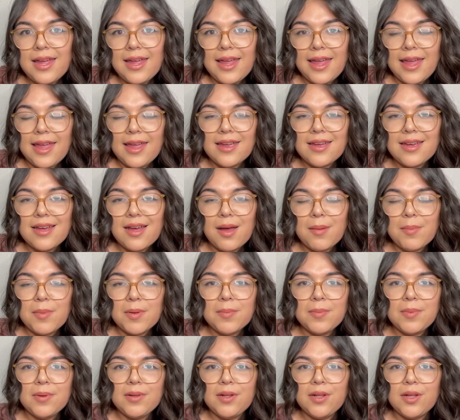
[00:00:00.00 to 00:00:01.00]
and comment
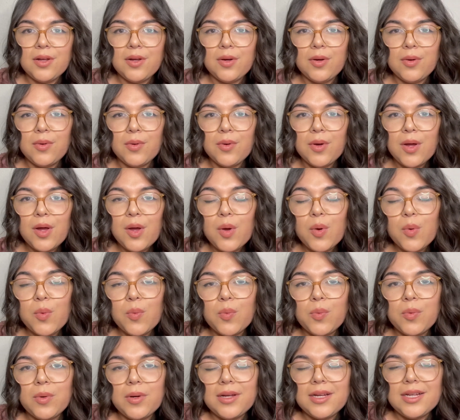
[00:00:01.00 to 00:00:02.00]
below
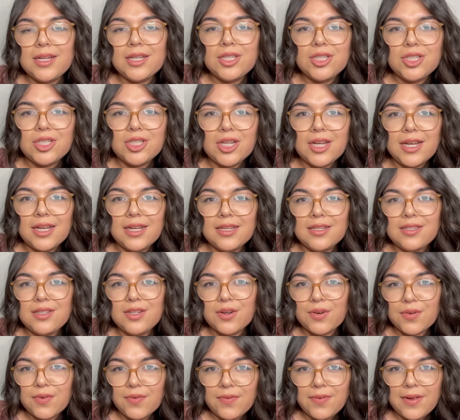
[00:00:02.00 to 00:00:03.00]
which is
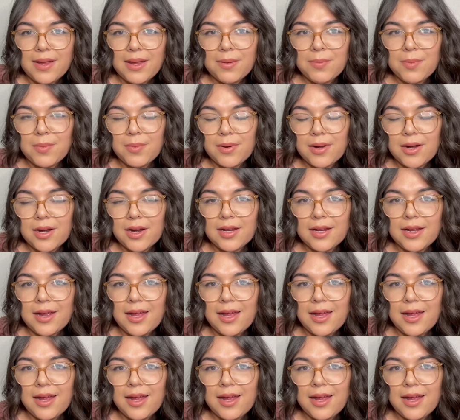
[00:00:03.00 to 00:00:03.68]
your favorite